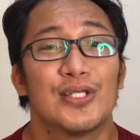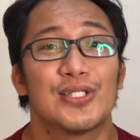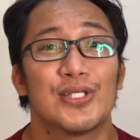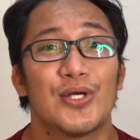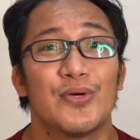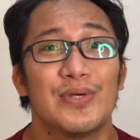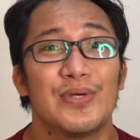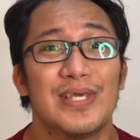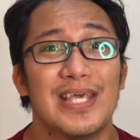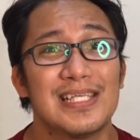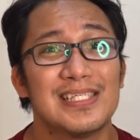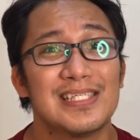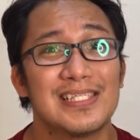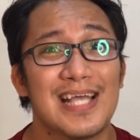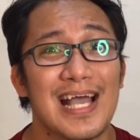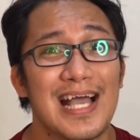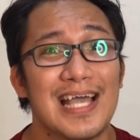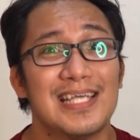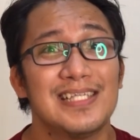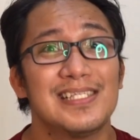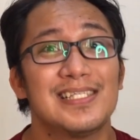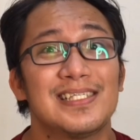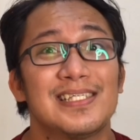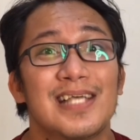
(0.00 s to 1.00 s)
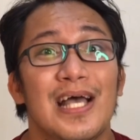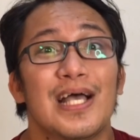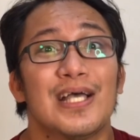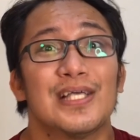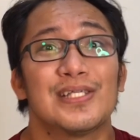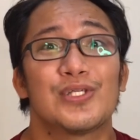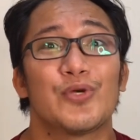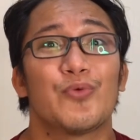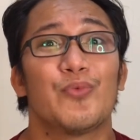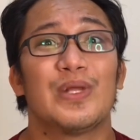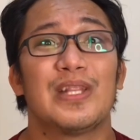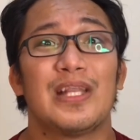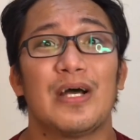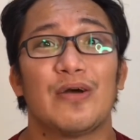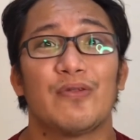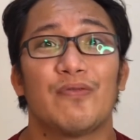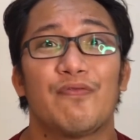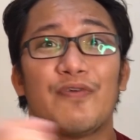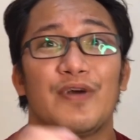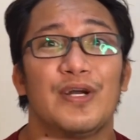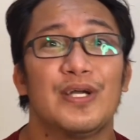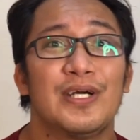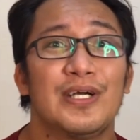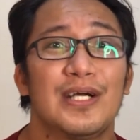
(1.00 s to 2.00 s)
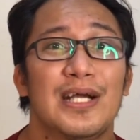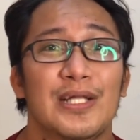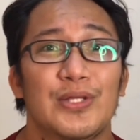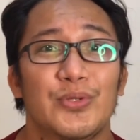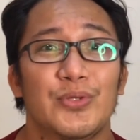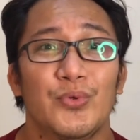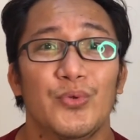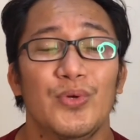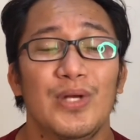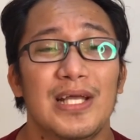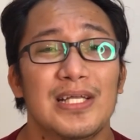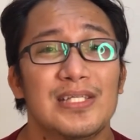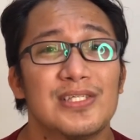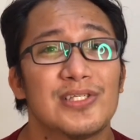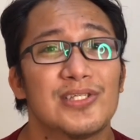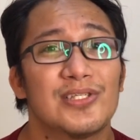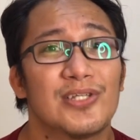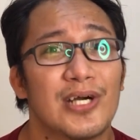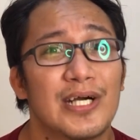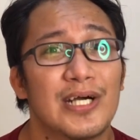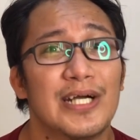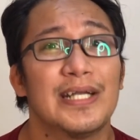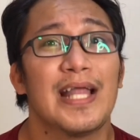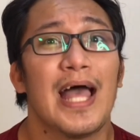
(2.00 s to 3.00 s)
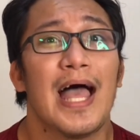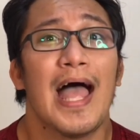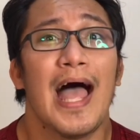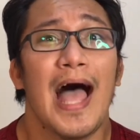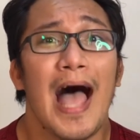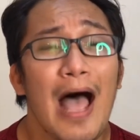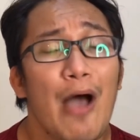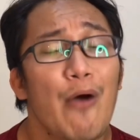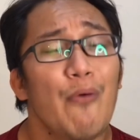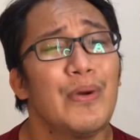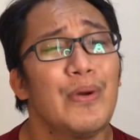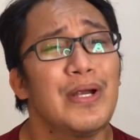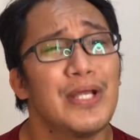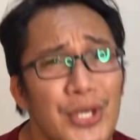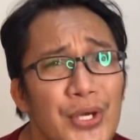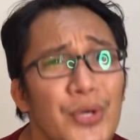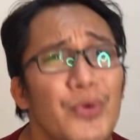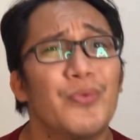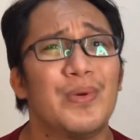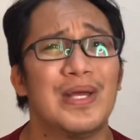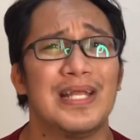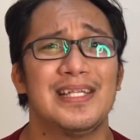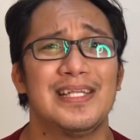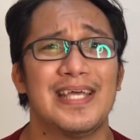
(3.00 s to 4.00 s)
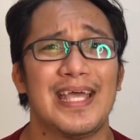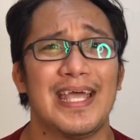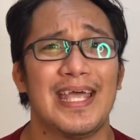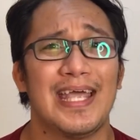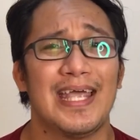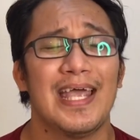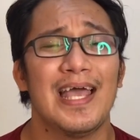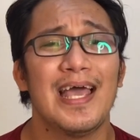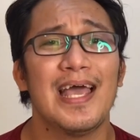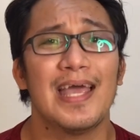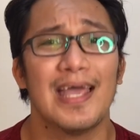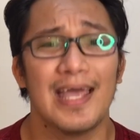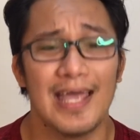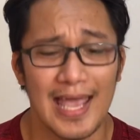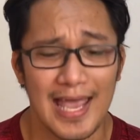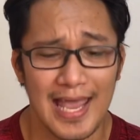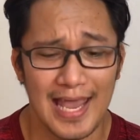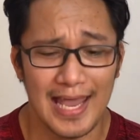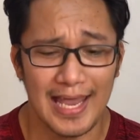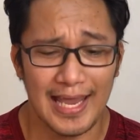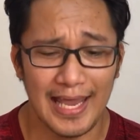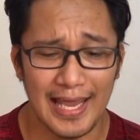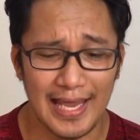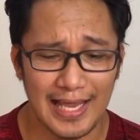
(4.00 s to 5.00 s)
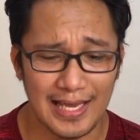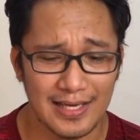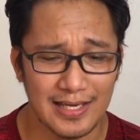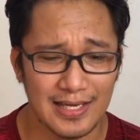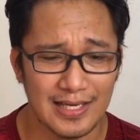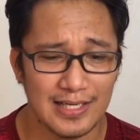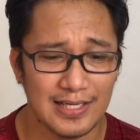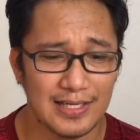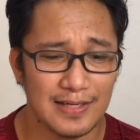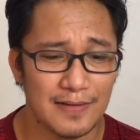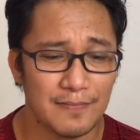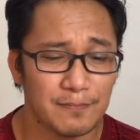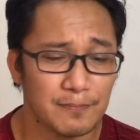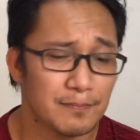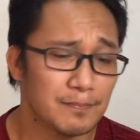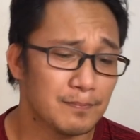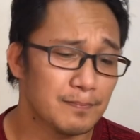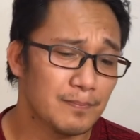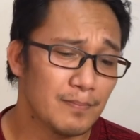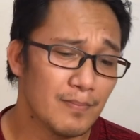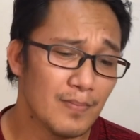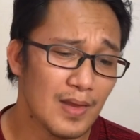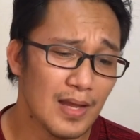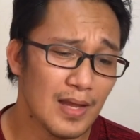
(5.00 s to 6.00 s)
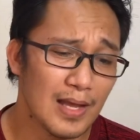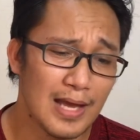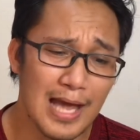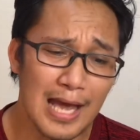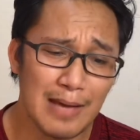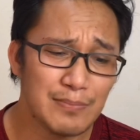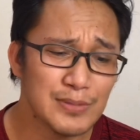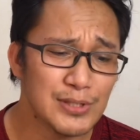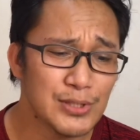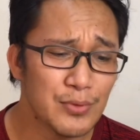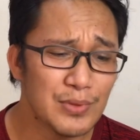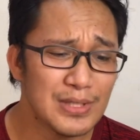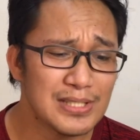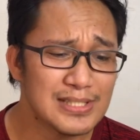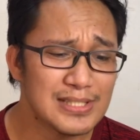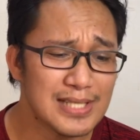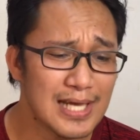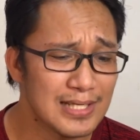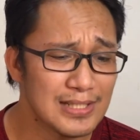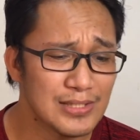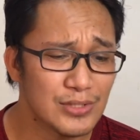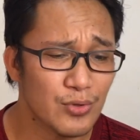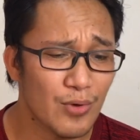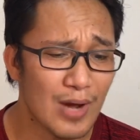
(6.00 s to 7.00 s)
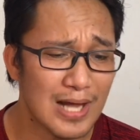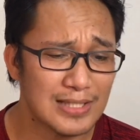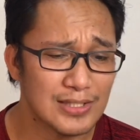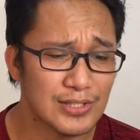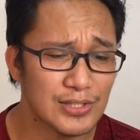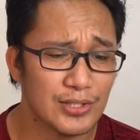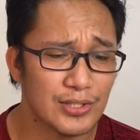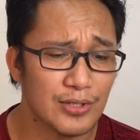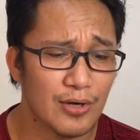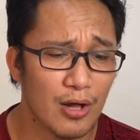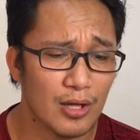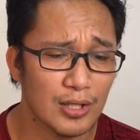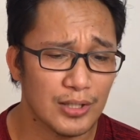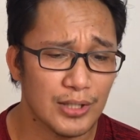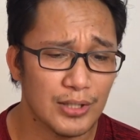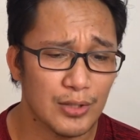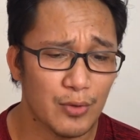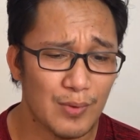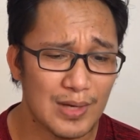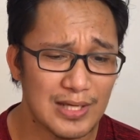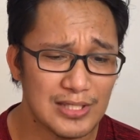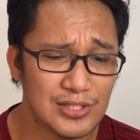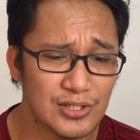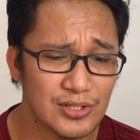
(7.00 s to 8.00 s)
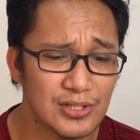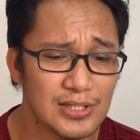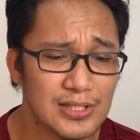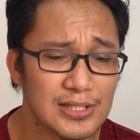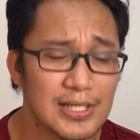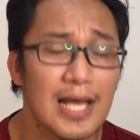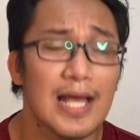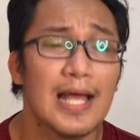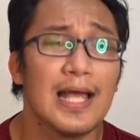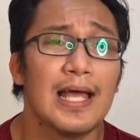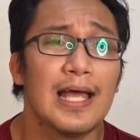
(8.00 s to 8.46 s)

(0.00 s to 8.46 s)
So yes, guys, so without further ado, let's start our Q&A. And I'm so excited to answer all your questions.